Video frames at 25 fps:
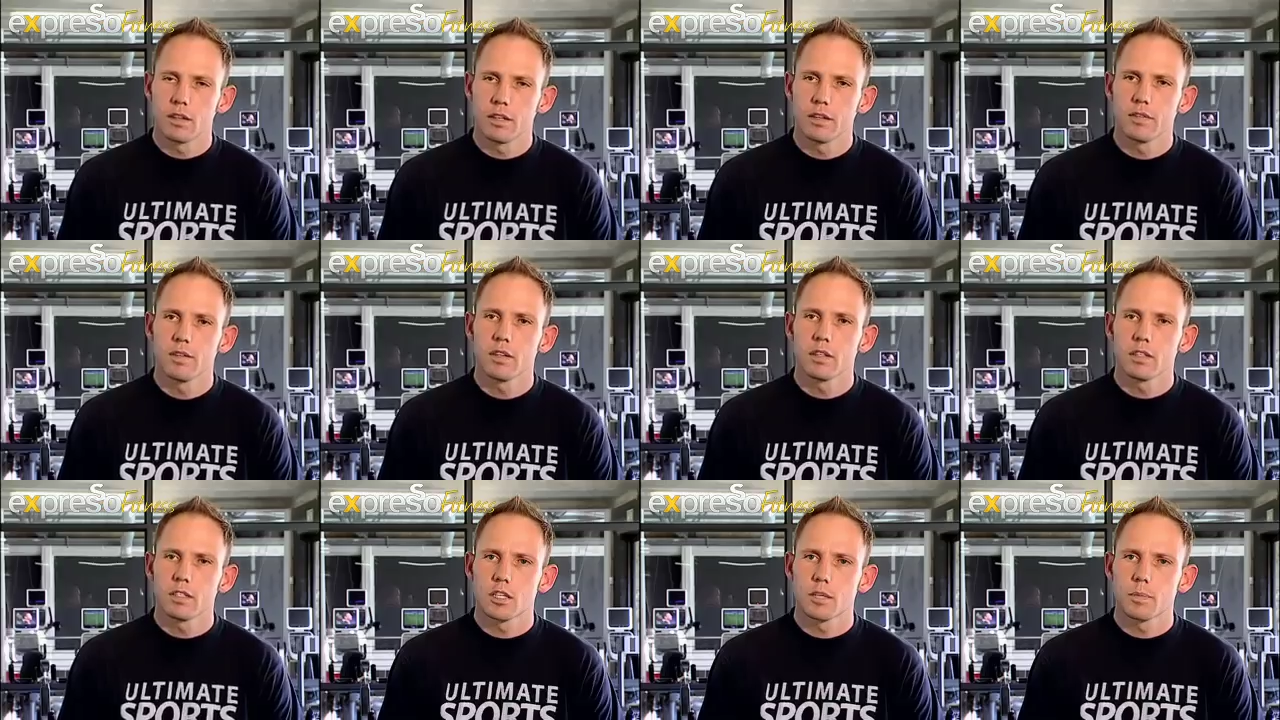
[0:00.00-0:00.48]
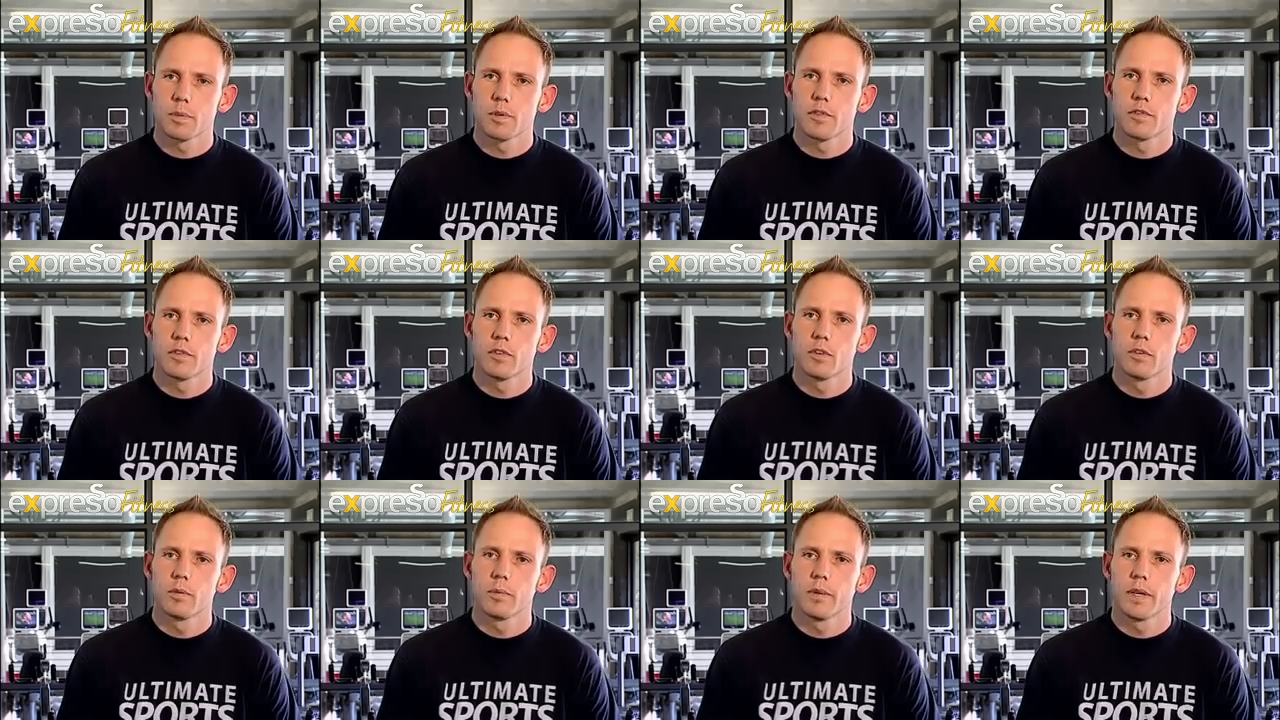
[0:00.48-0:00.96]
evening just
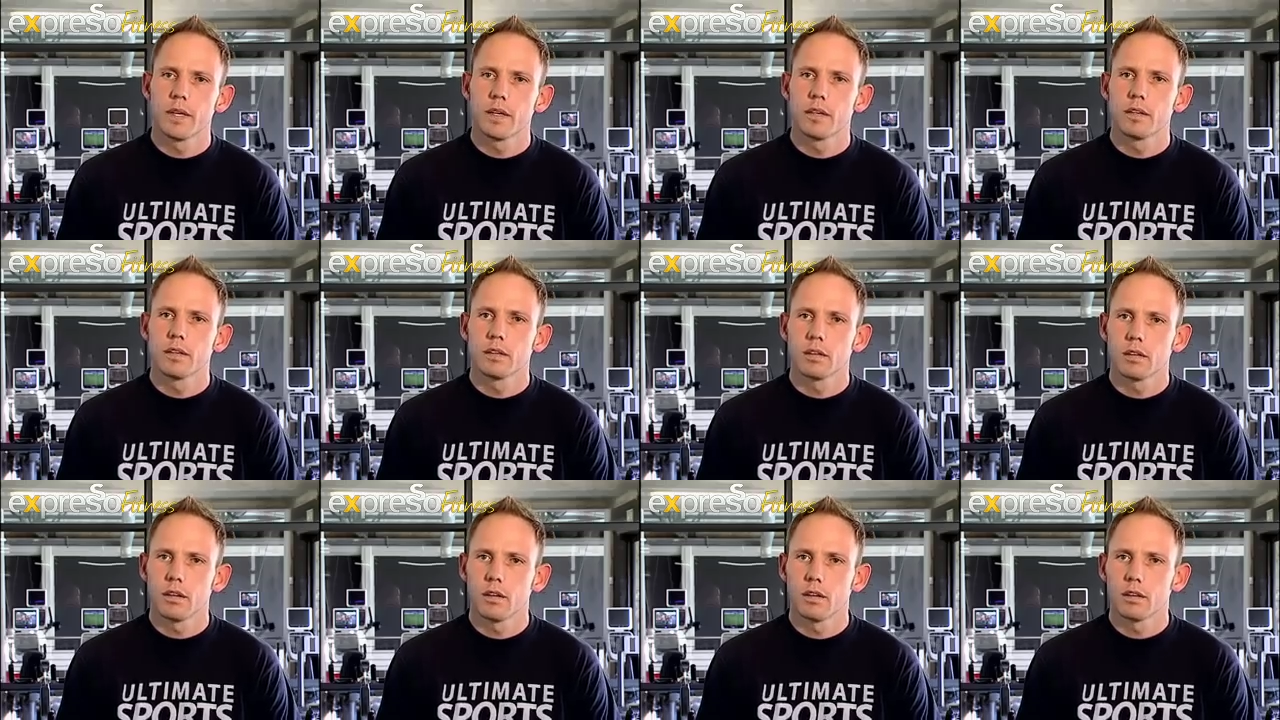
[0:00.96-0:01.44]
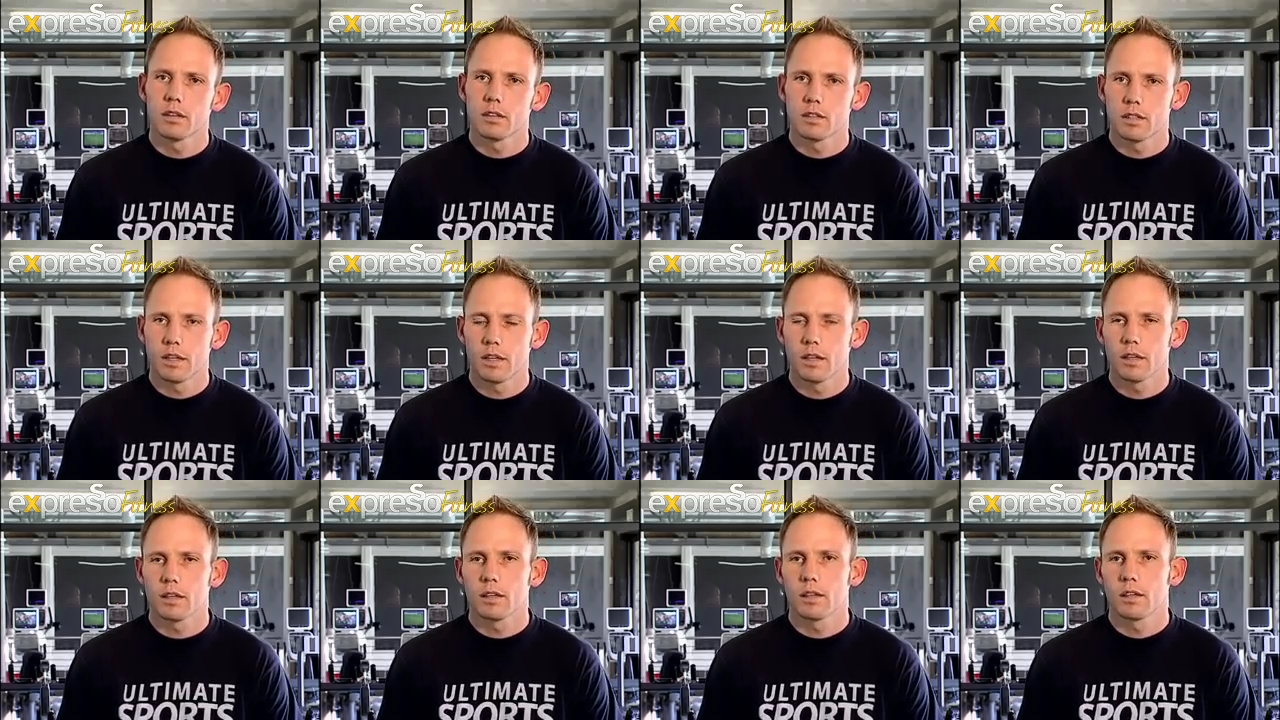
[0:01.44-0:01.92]
before bed I'll
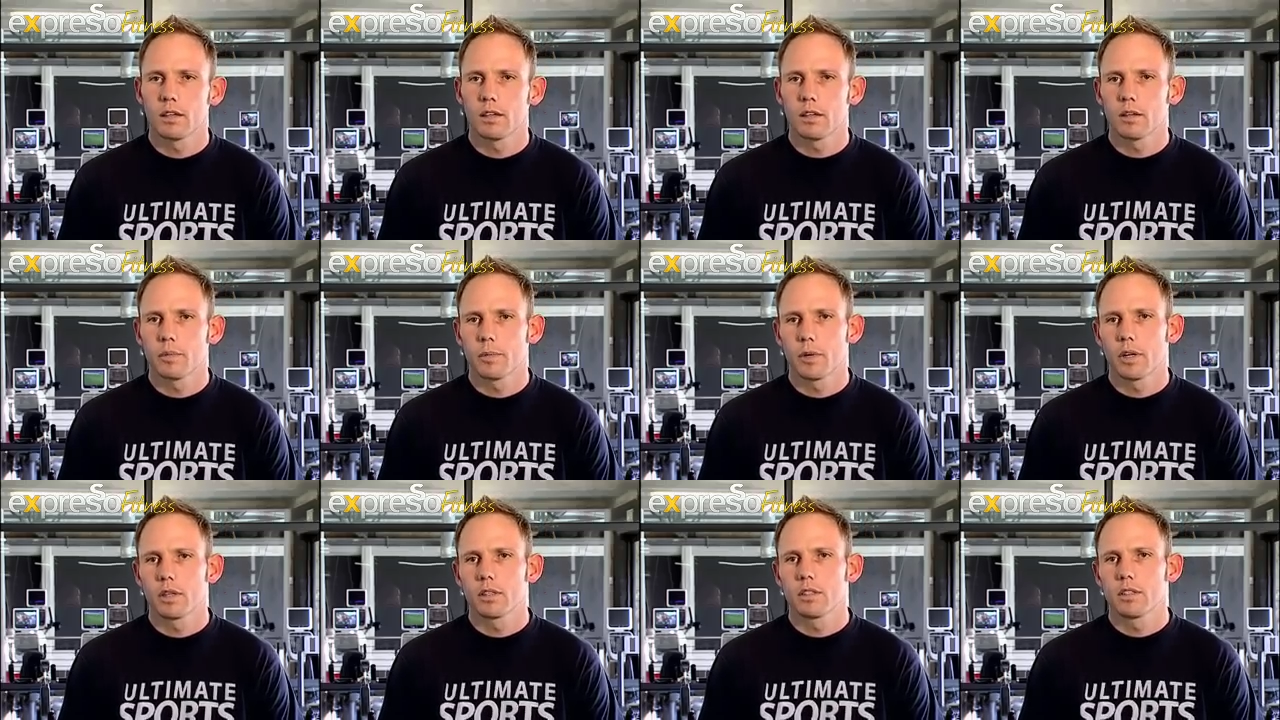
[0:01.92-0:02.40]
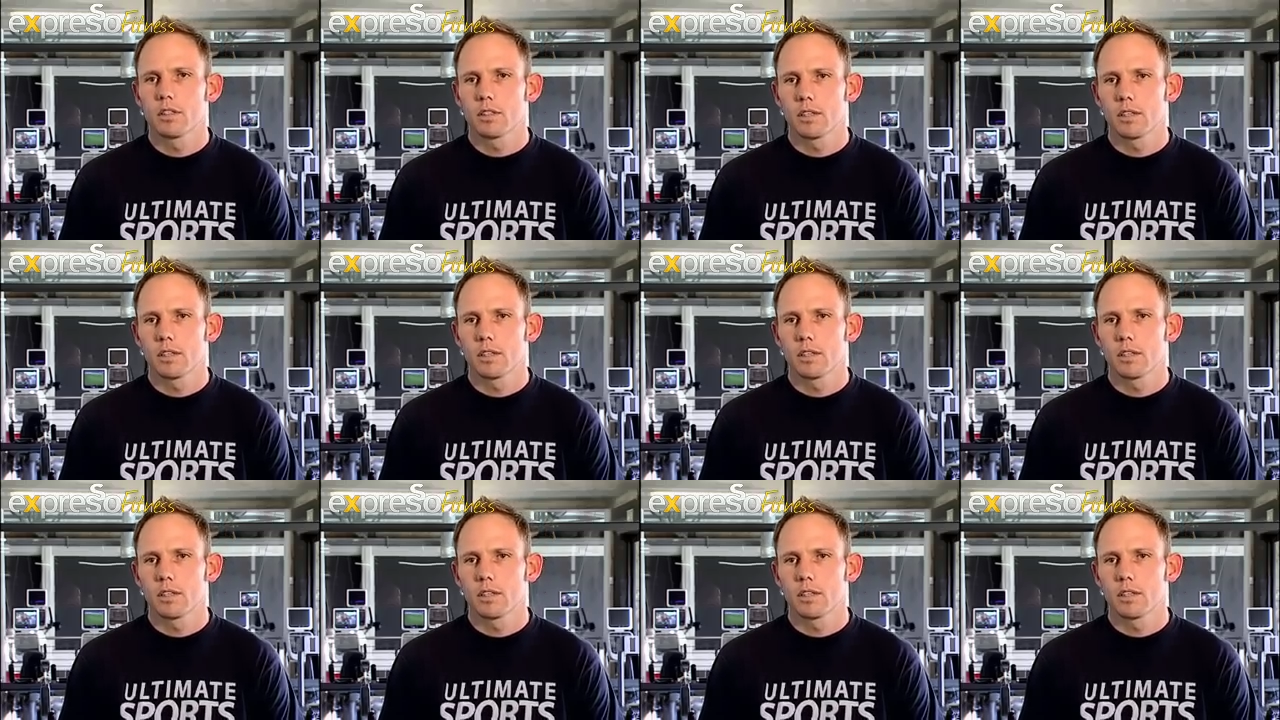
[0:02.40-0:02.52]
take another protein